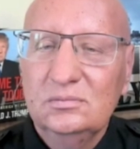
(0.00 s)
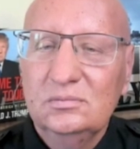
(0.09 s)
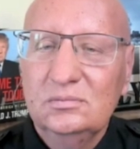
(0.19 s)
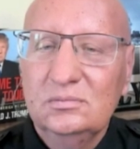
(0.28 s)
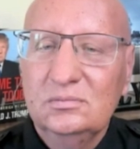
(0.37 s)

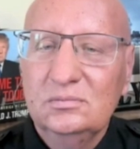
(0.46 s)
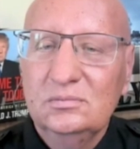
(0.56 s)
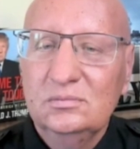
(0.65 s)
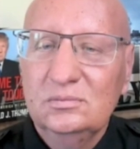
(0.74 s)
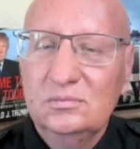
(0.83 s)

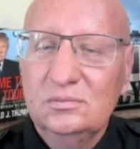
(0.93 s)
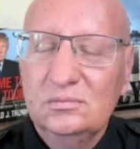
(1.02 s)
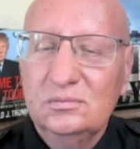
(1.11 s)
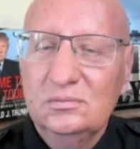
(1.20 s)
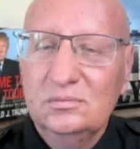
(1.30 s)

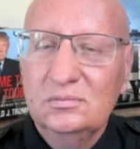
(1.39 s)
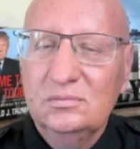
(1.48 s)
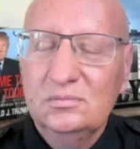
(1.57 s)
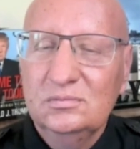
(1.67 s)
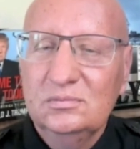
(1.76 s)

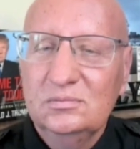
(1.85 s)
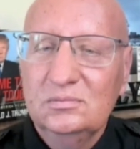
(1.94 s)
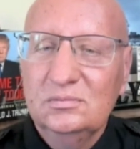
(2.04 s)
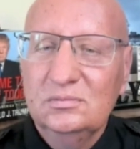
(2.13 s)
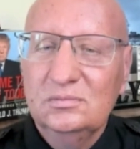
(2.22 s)

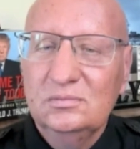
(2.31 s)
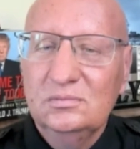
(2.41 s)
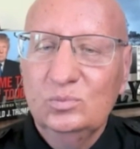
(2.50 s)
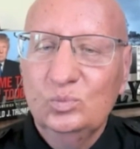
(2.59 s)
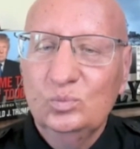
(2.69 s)

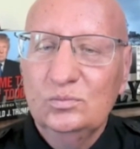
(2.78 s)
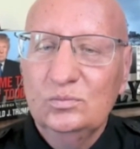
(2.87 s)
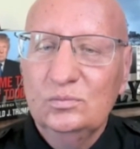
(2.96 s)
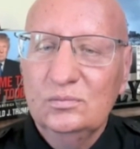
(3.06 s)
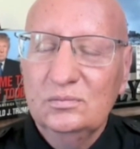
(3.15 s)

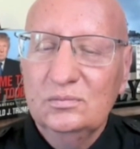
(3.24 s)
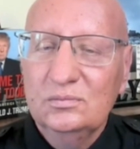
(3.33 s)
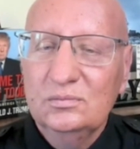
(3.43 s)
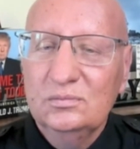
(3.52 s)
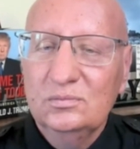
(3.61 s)

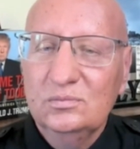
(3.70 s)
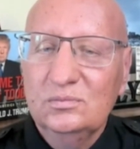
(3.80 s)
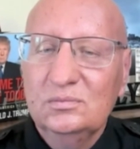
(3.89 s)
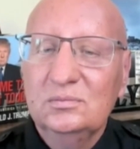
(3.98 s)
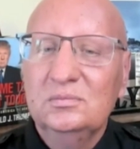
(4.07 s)

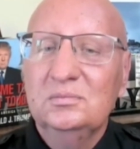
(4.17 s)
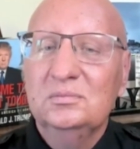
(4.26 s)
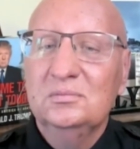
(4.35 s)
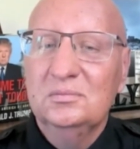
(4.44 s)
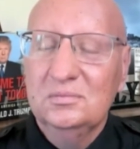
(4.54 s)

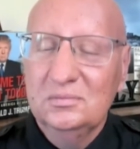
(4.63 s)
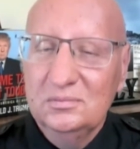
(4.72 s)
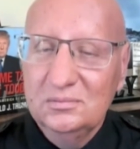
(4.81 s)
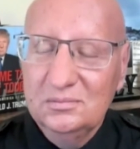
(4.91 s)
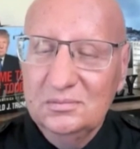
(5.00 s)

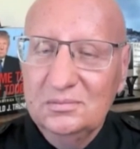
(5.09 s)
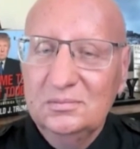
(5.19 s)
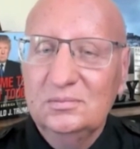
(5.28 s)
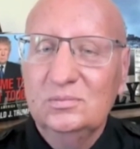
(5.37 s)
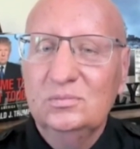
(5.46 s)

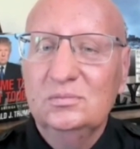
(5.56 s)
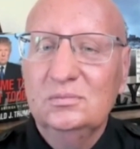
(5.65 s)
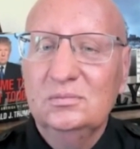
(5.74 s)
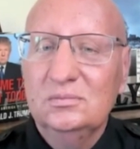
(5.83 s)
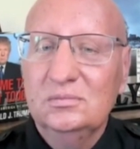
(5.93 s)

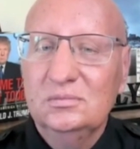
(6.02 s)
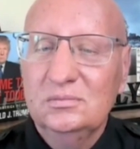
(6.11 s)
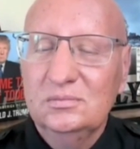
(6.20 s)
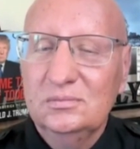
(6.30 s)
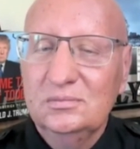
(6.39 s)

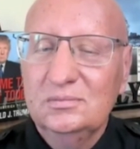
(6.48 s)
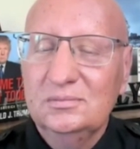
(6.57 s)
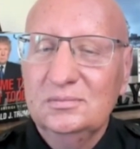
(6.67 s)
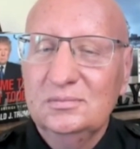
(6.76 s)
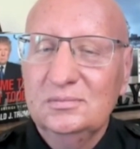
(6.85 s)

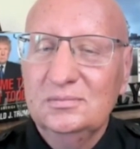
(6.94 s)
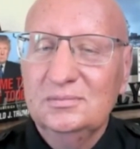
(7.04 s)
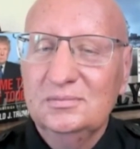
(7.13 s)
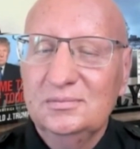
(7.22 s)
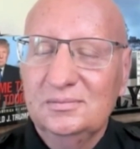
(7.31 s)

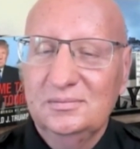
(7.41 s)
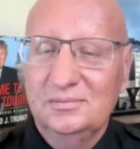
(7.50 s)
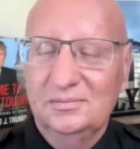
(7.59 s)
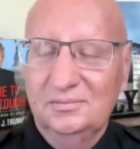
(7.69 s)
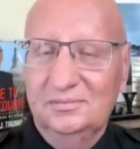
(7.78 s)

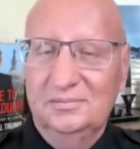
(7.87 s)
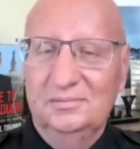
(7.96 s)
(silent)